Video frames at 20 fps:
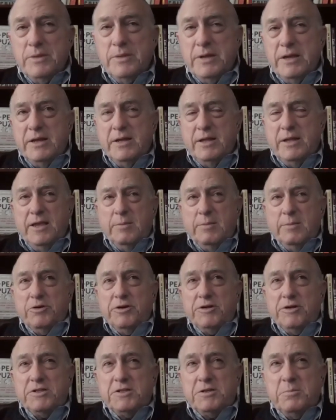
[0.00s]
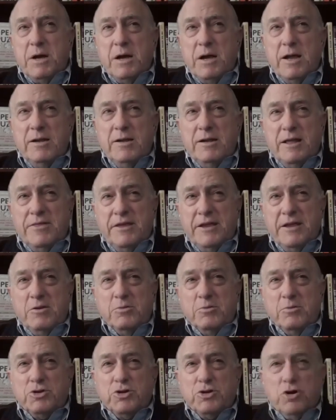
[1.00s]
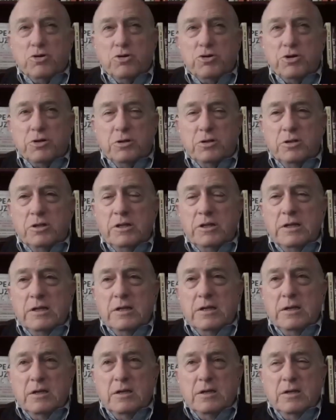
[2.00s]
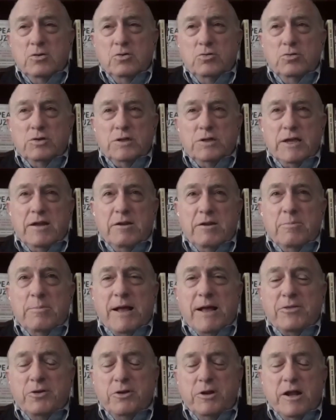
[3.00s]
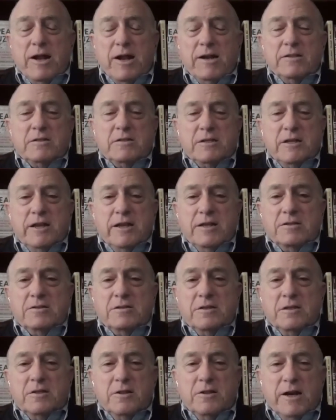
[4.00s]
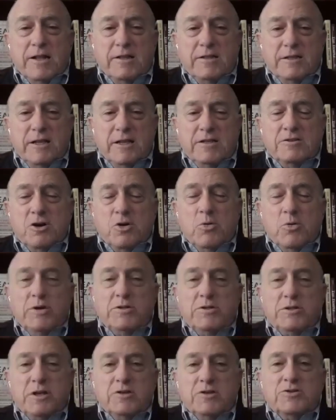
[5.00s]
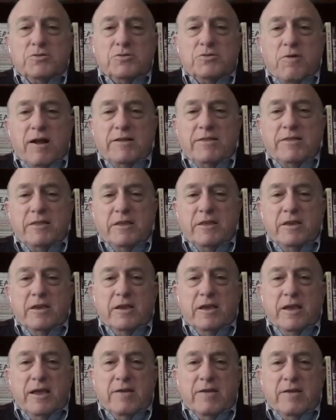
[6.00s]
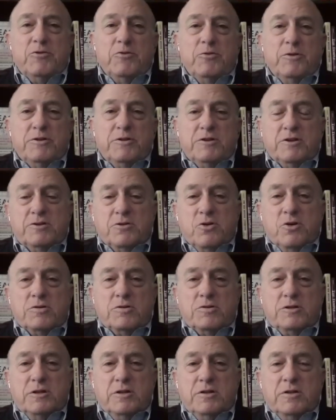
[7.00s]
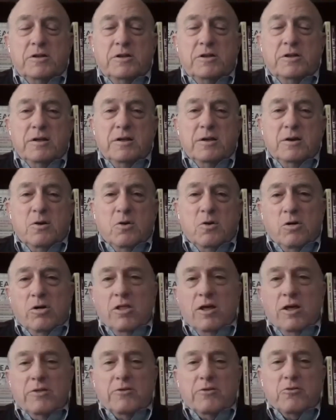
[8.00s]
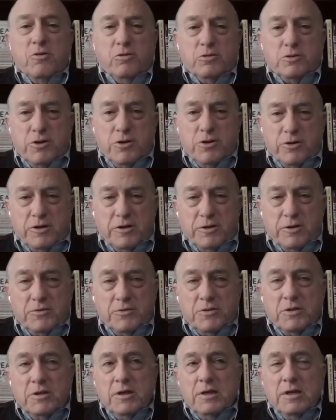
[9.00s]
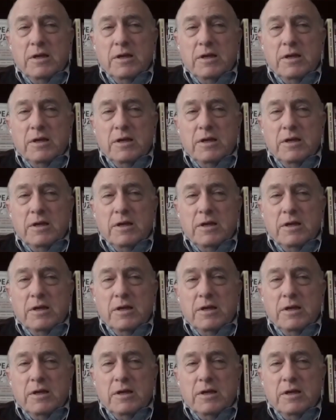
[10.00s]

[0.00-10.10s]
And it brings to mind, I think it was Churchill who said about the United States always does the right thing after it's exhausted all other alternatives.